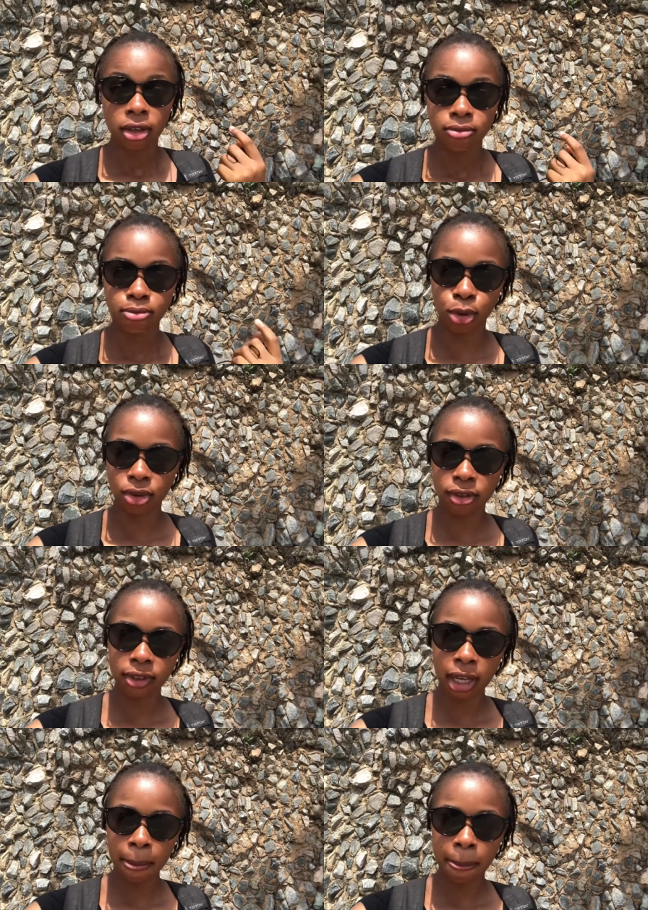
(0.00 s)
both of
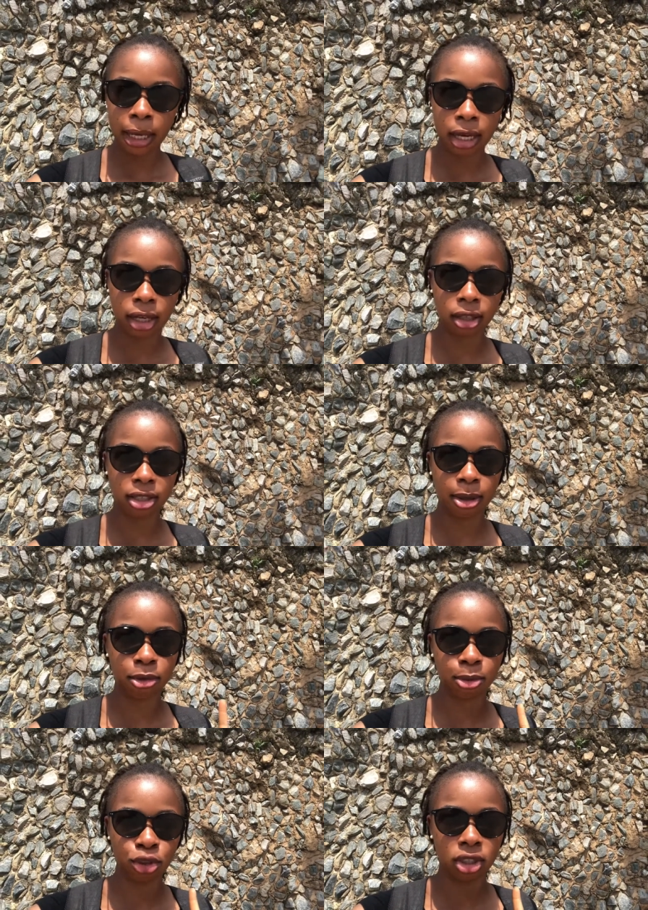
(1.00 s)
them because I'm
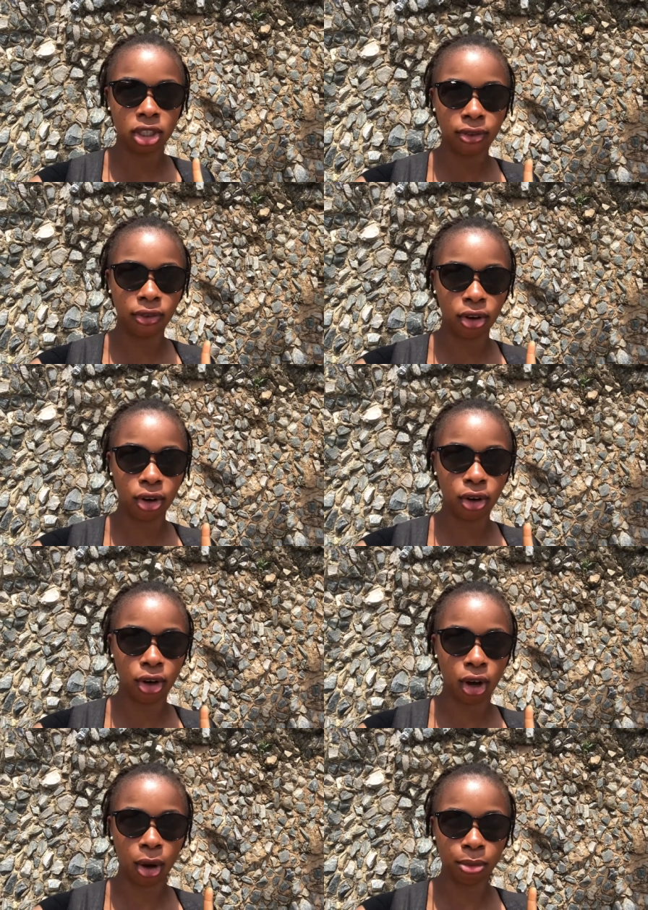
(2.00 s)
supposed to deliver
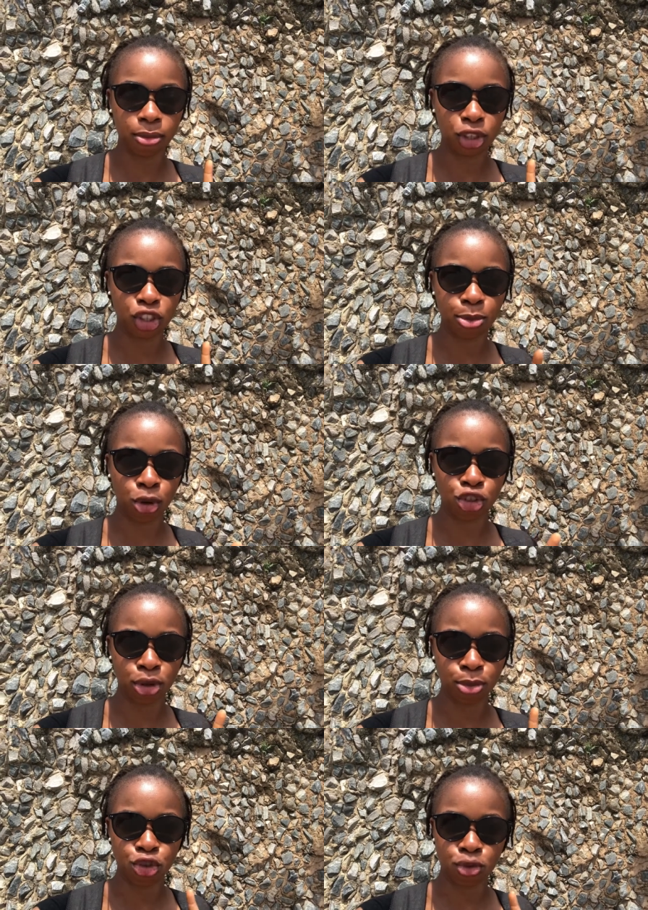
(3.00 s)
um, the small
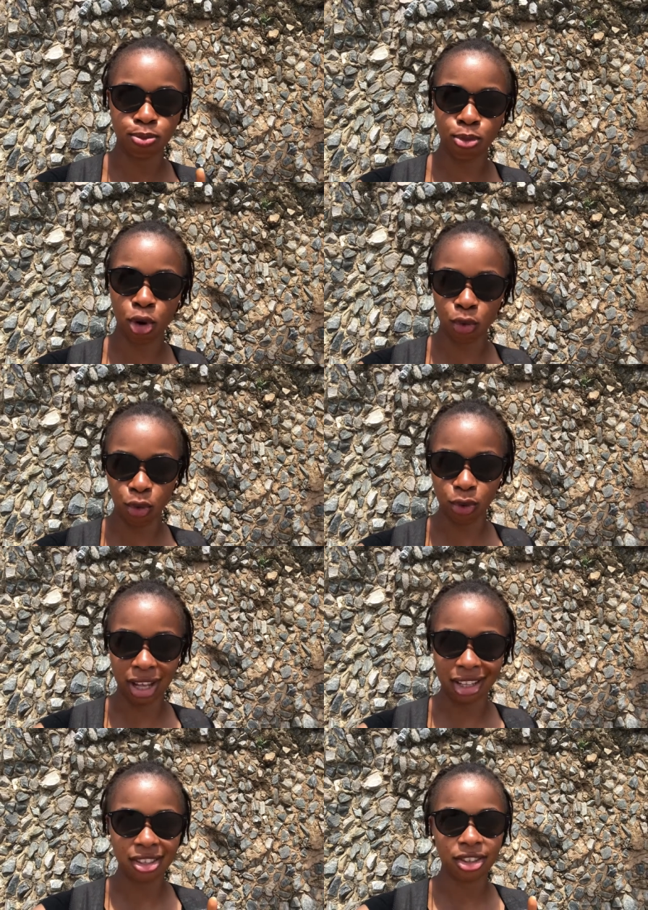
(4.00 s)
chops tomorrow
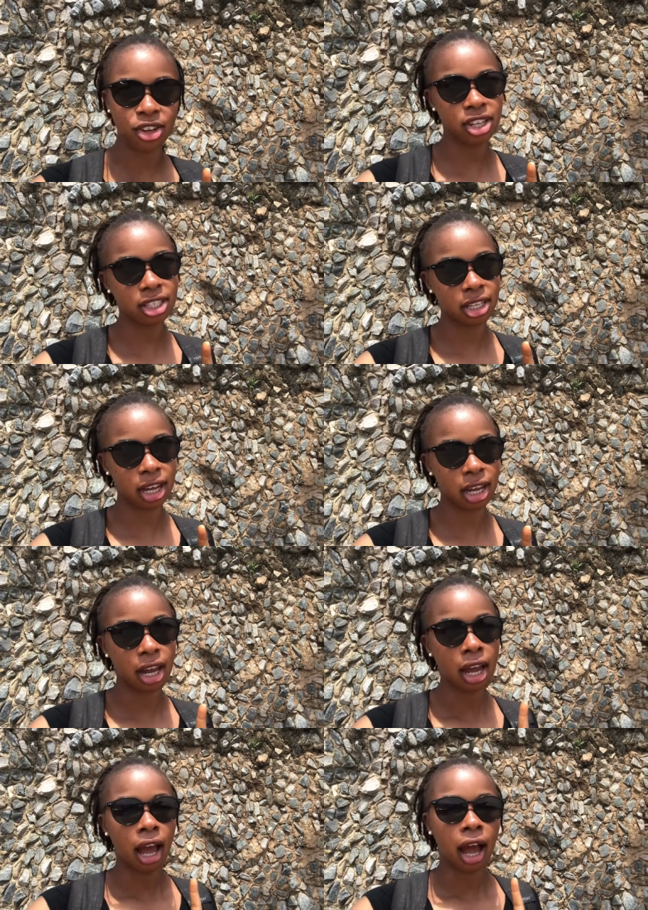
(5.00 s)
that's Thursday
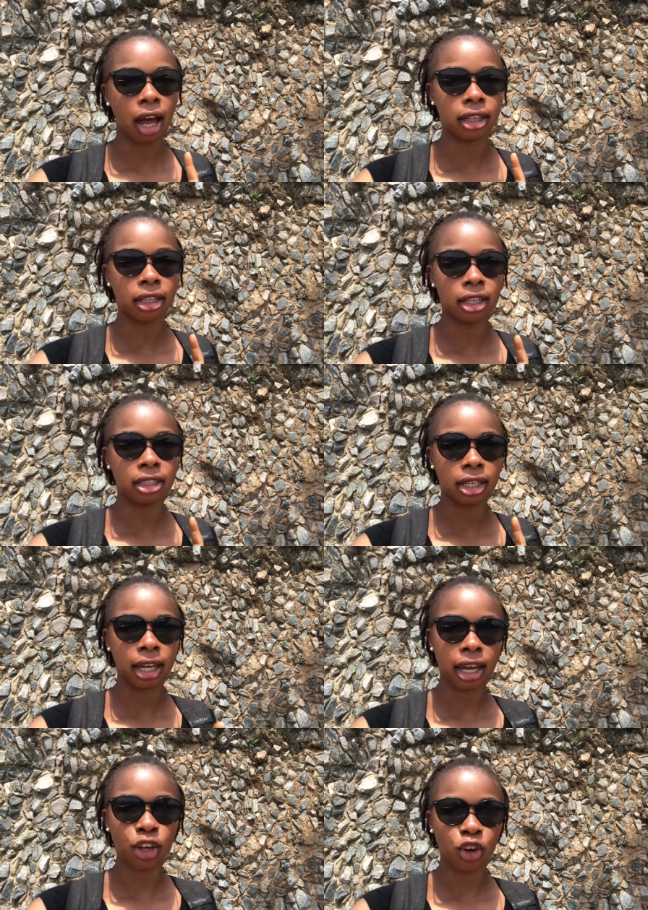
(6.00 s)
and then the
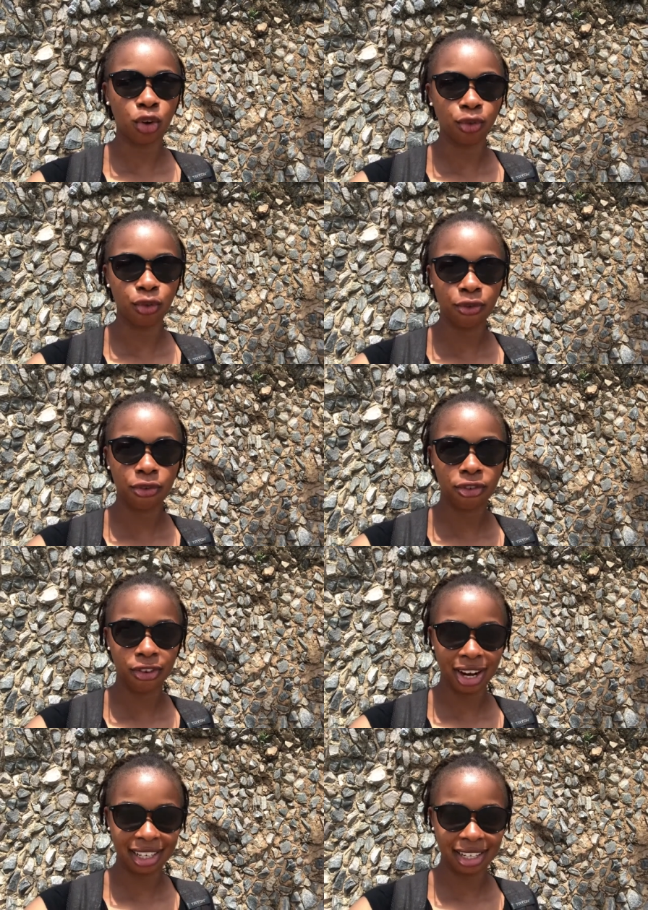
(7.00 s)
cake on
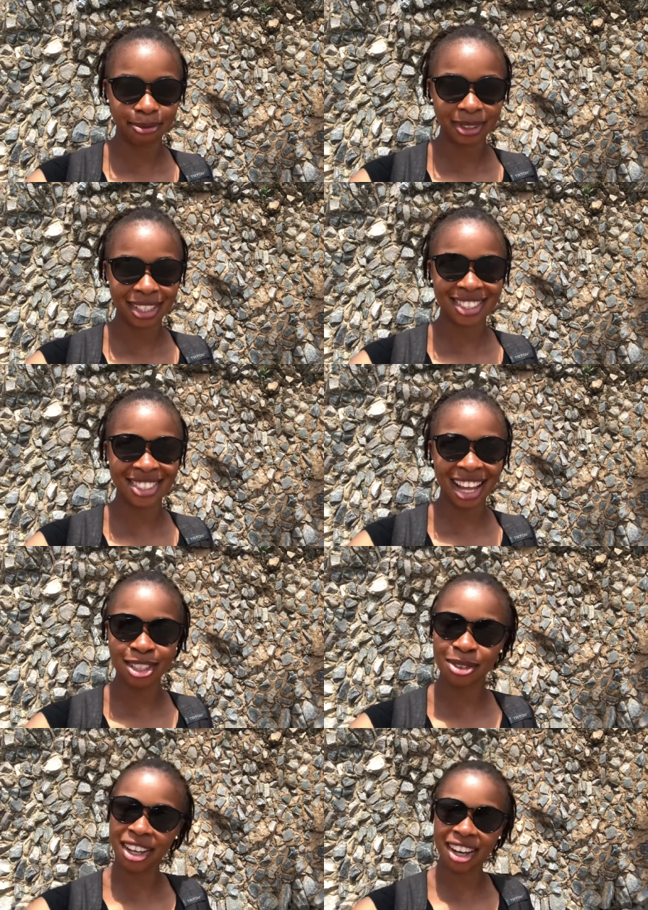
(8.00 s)
Friday so that's
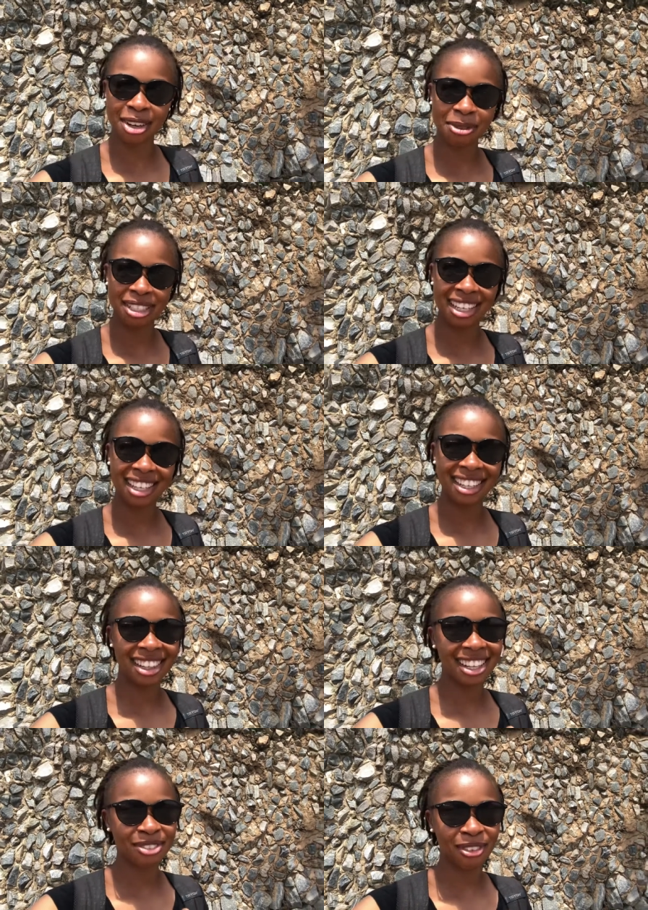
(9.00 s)
what you're going to be seeing in
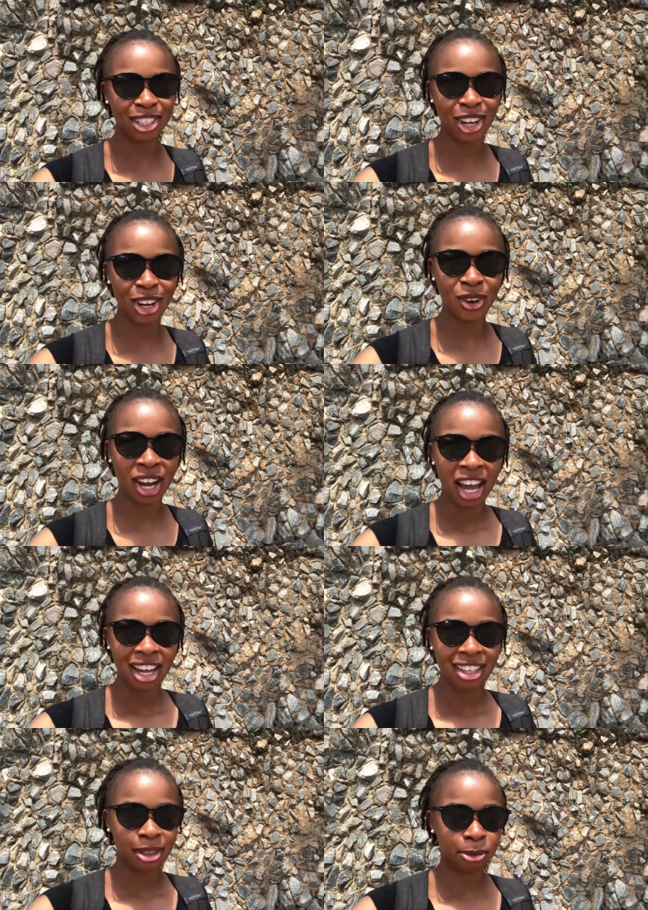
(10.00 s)
this video
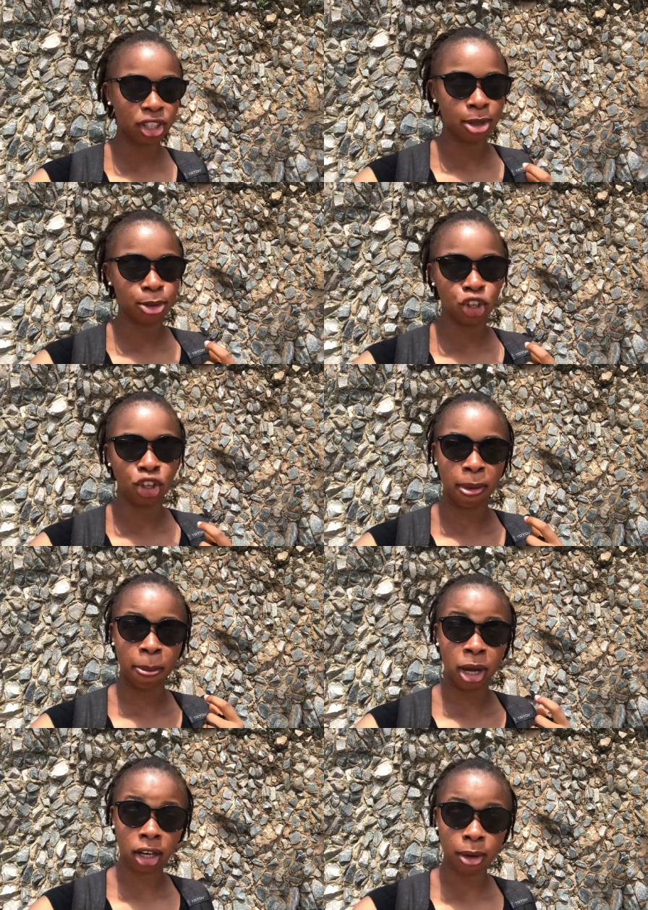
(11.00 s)
so I'm just going to show you my, mar
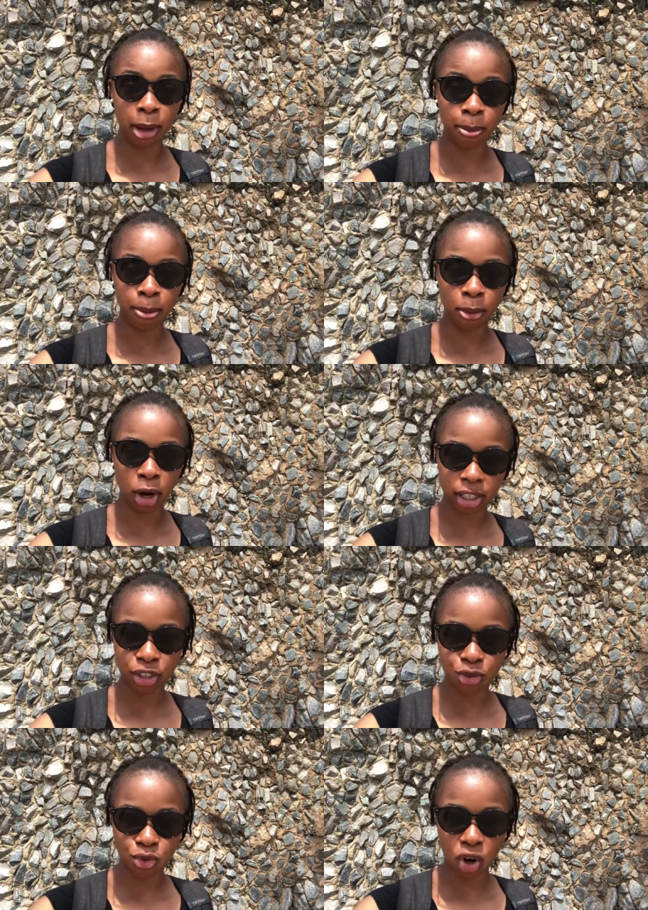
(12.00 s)
my market
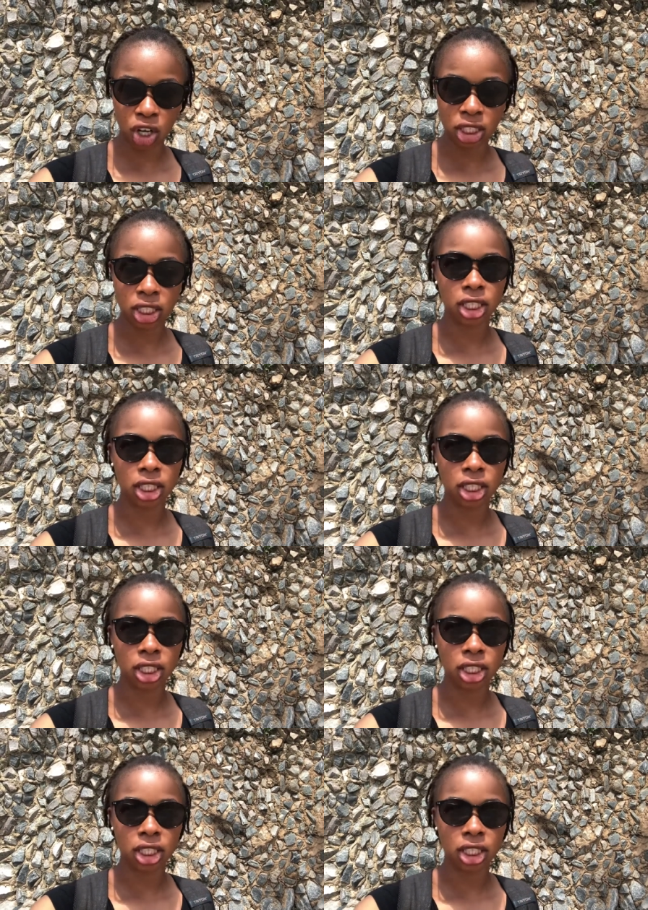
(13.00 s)
runs